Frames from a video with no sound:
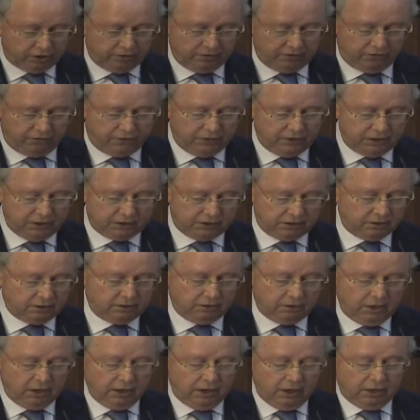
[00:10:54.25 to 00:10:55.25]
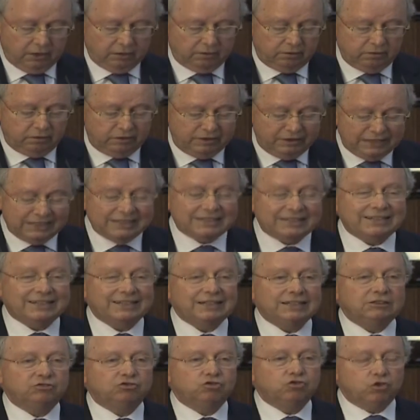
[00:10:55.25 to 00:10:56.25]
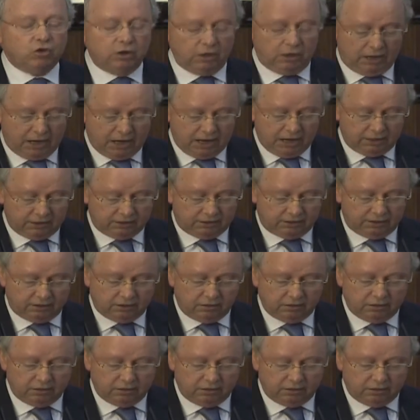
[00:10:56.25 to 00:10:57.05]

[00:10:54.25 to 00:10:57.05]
First, the decentralized